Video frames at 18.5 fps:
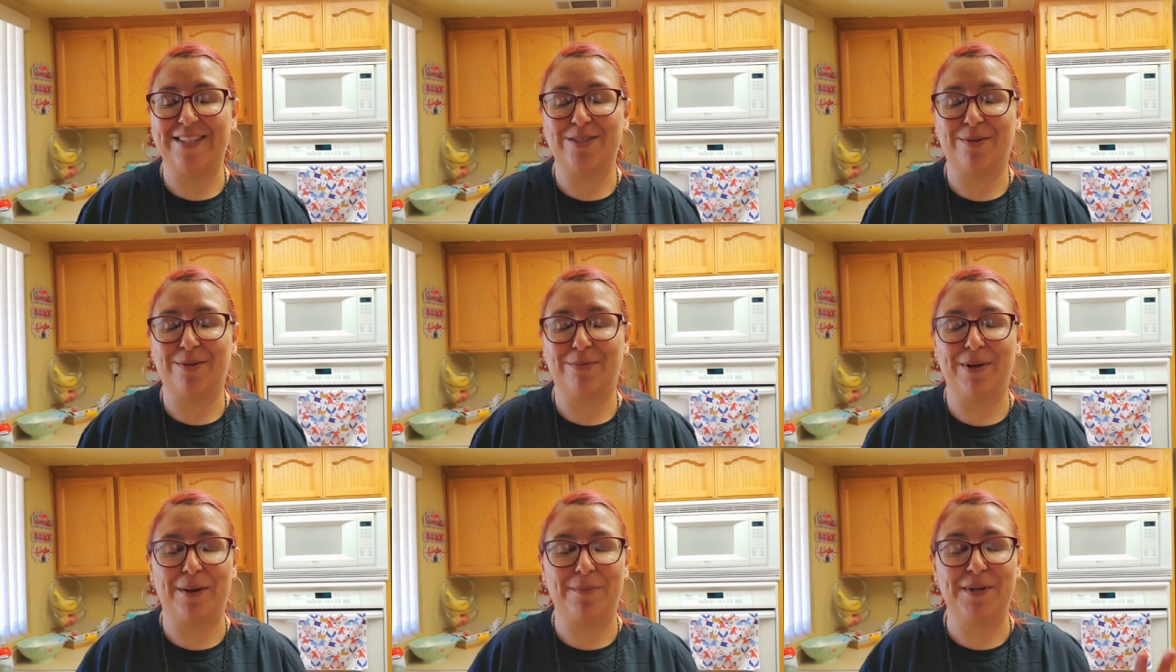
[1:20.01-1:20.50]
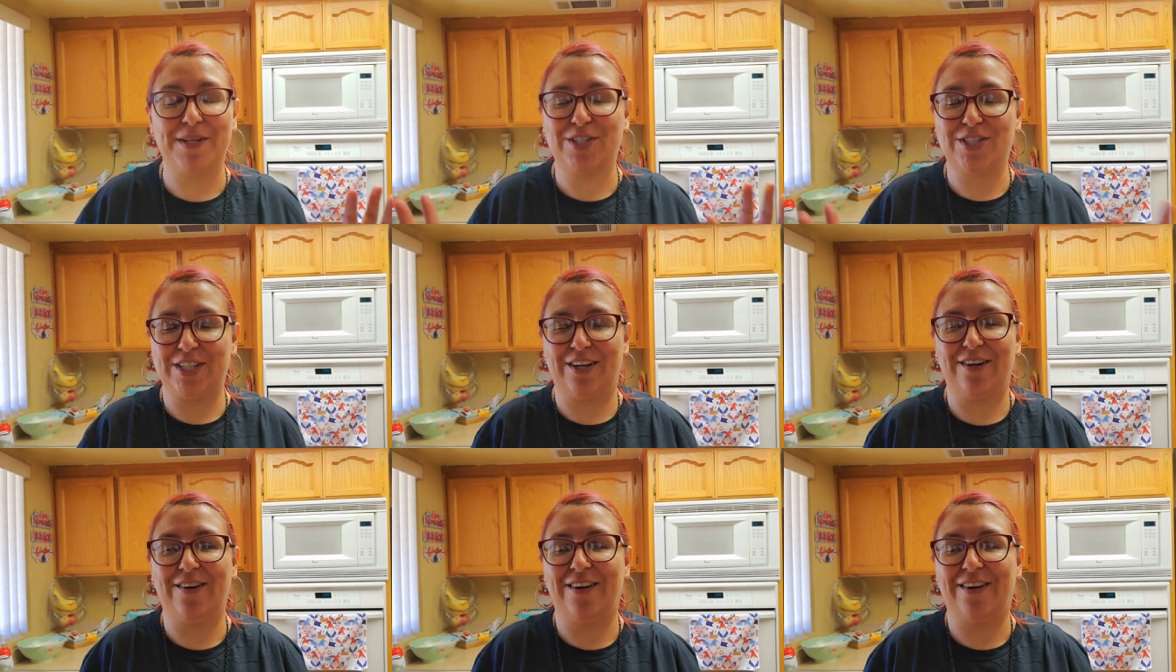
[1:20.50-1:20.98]
So pretty. I'm gonna
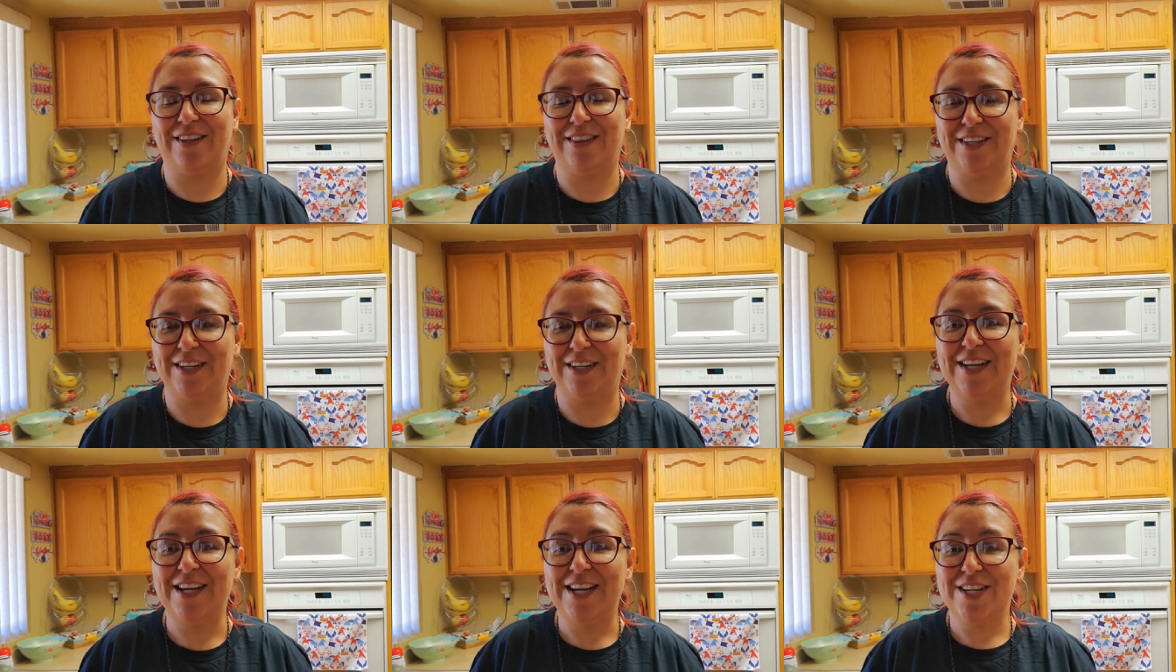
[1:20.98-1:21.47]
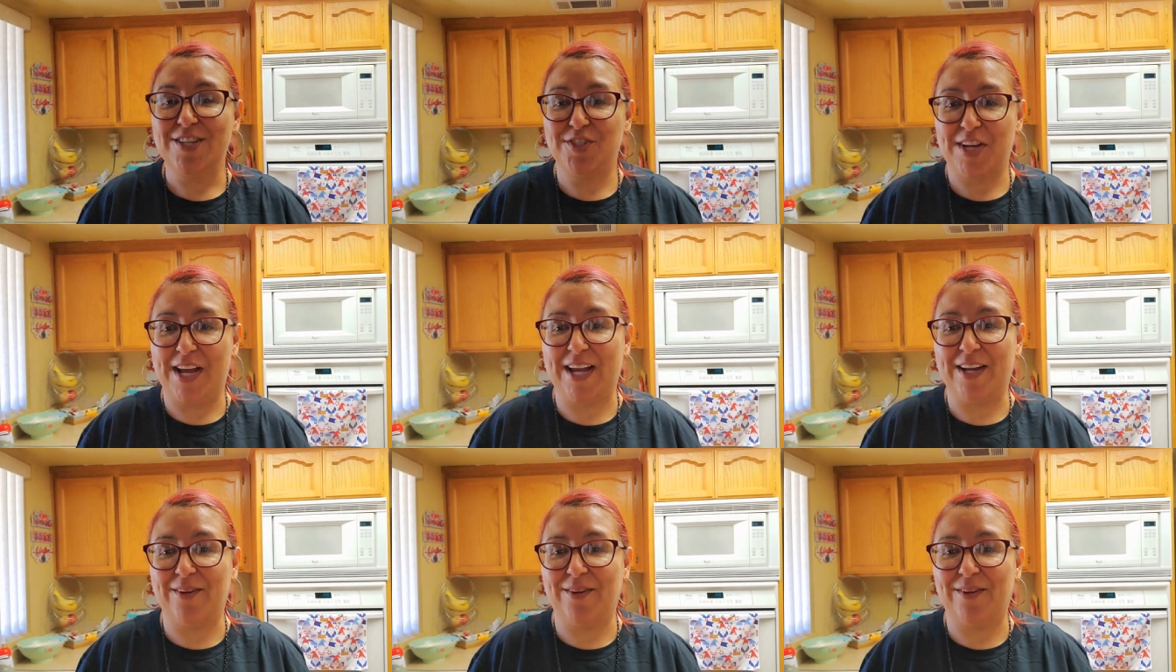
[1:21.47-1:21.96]
share on the
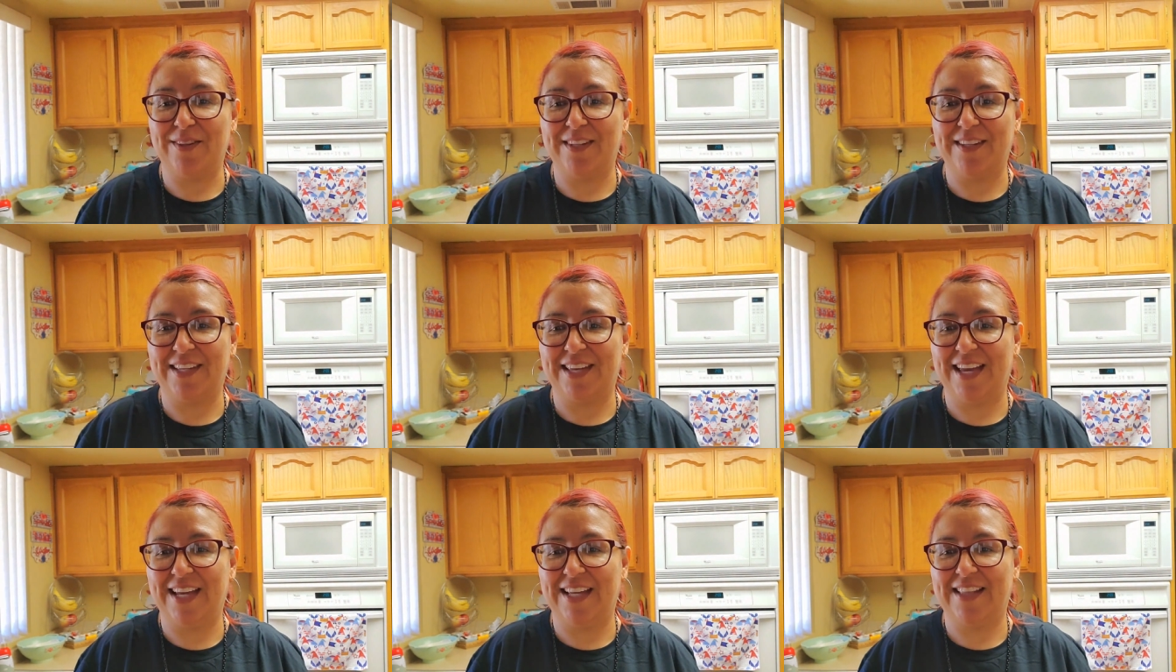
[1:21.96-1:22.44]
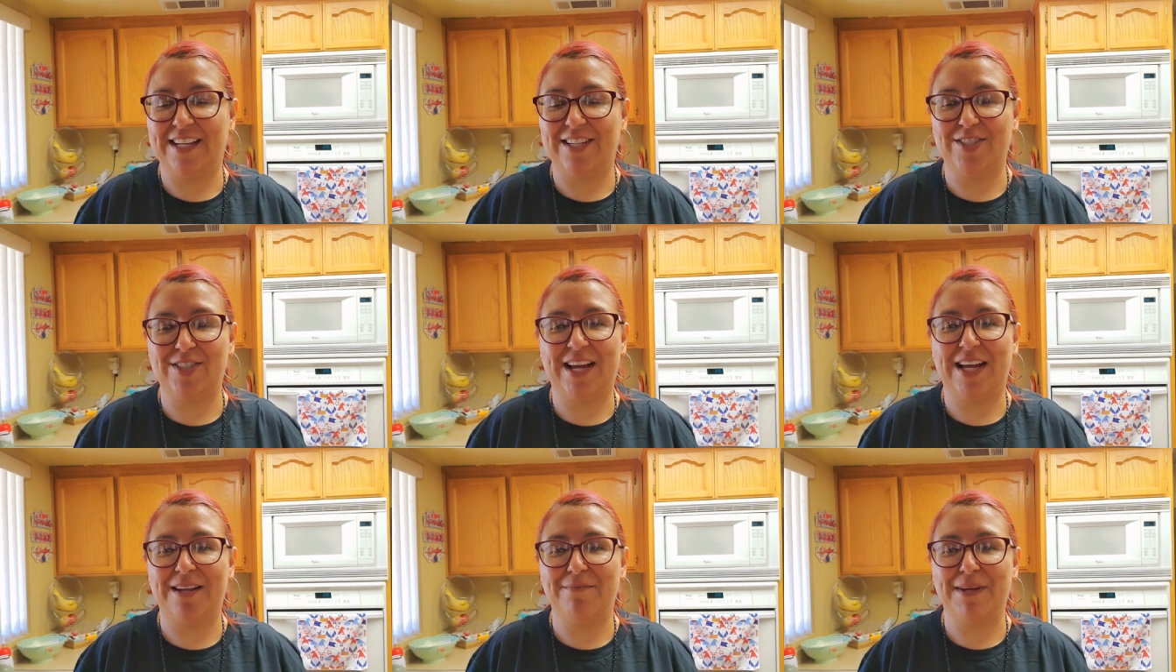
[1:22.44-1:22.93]
channel the cake that
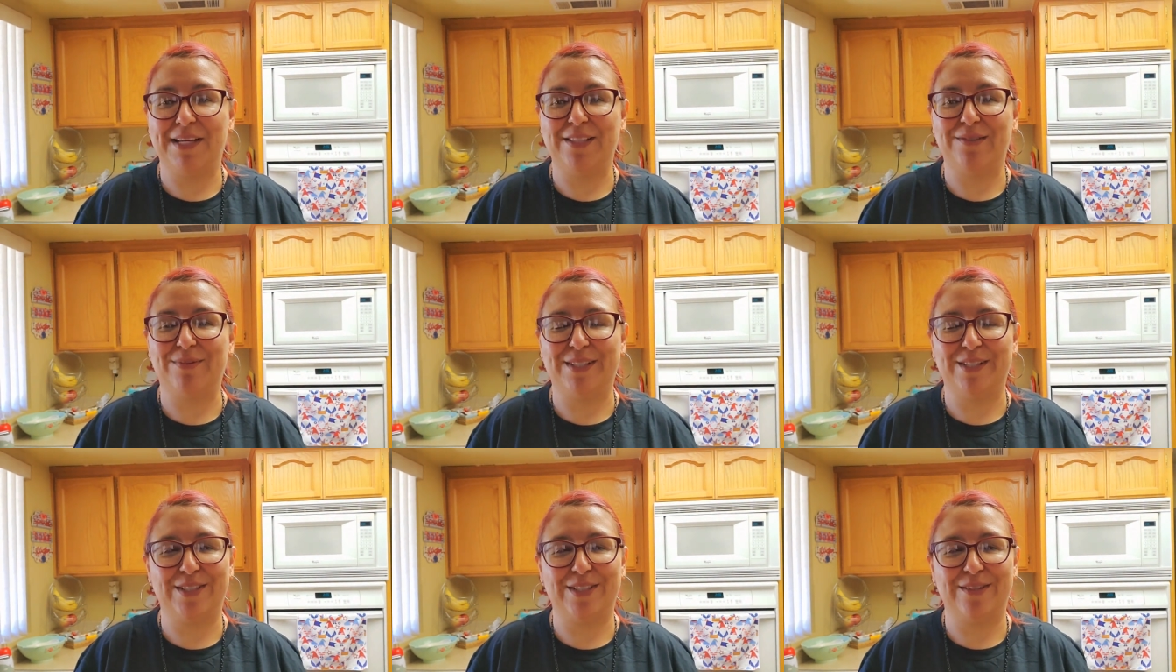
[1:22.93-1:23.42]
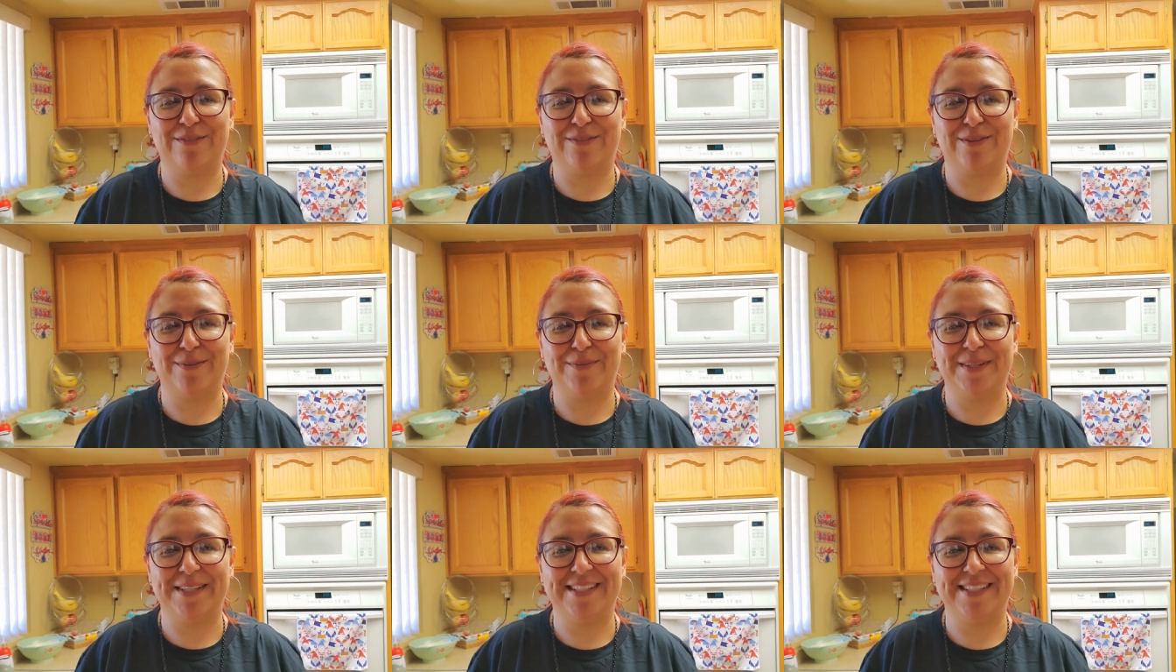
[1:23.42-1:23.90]
she had made specially for
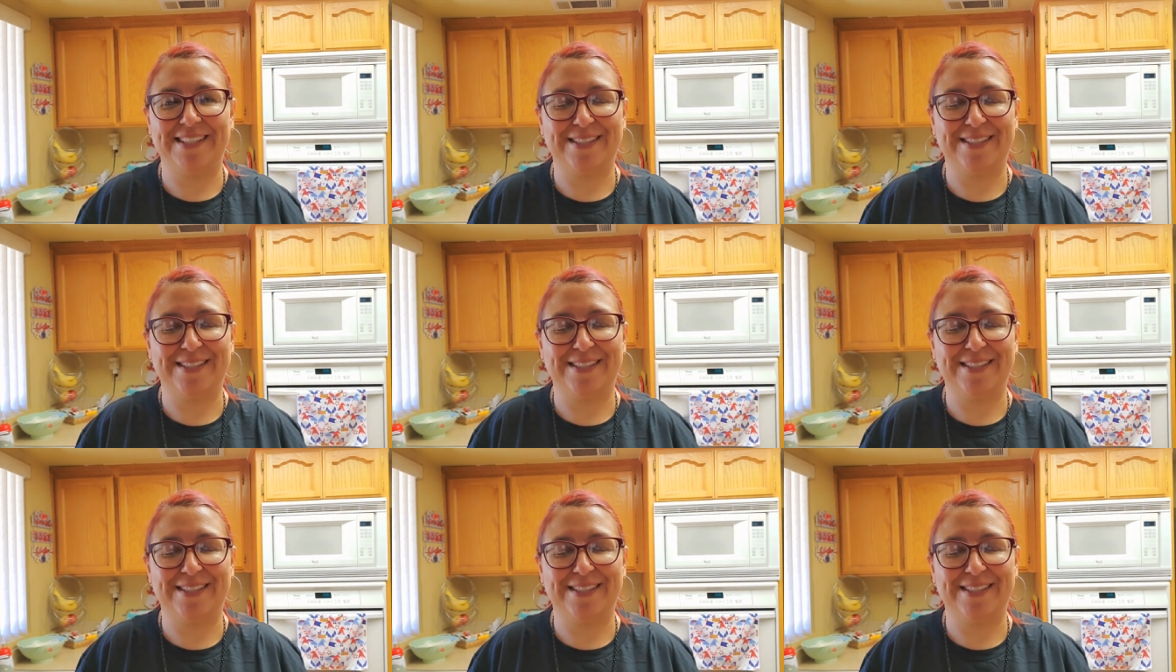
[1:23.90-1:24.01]
me.